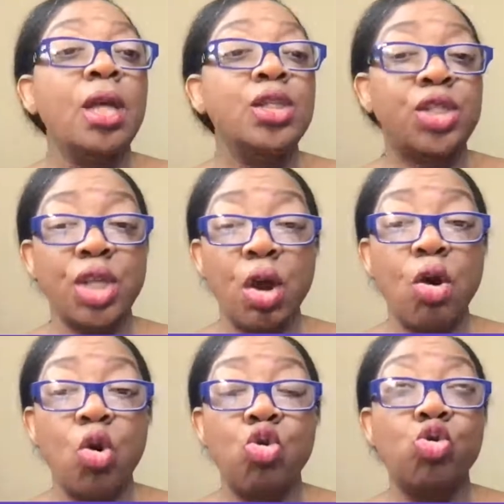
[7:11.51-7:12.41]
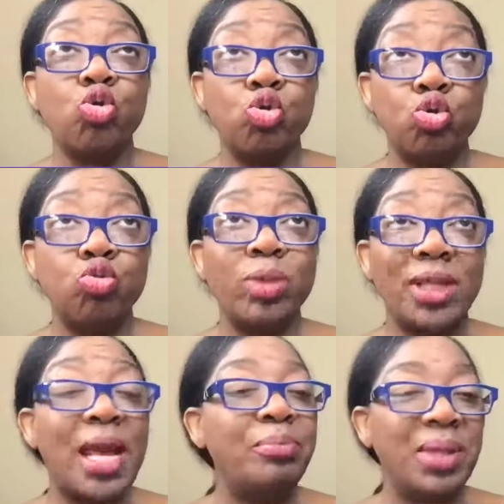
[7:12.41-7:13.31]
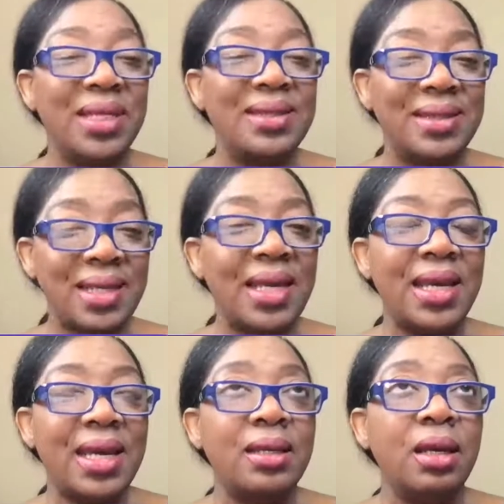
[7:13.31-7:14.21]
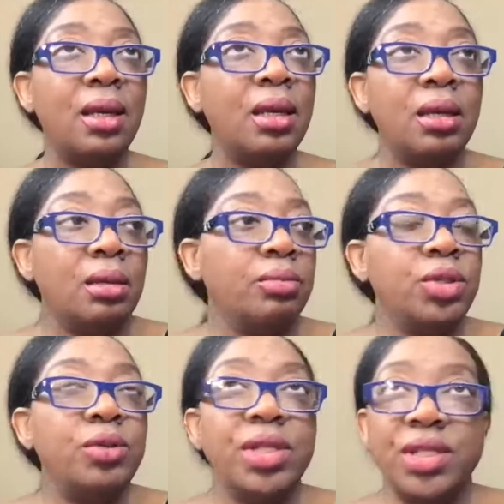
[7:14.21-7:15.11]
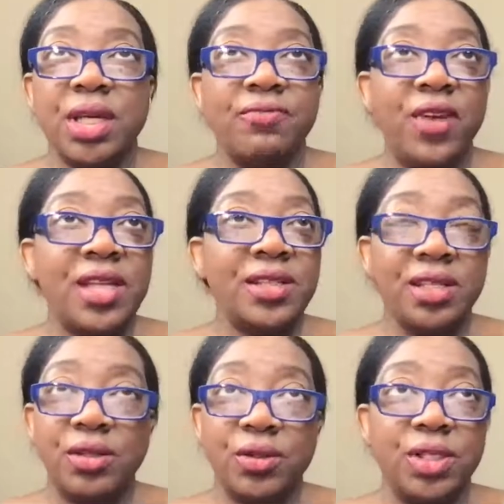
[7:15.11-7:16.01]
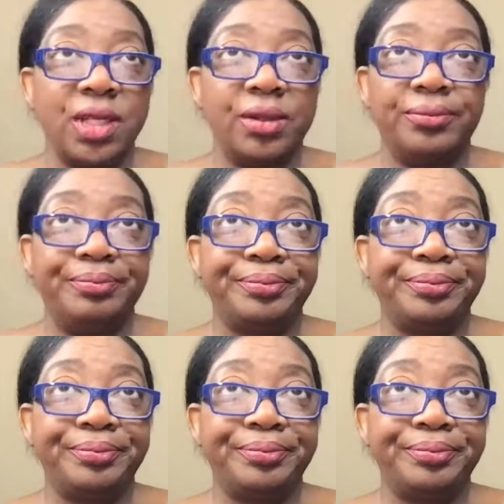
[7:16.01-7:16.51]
So with that being said, you need to invest in yourself.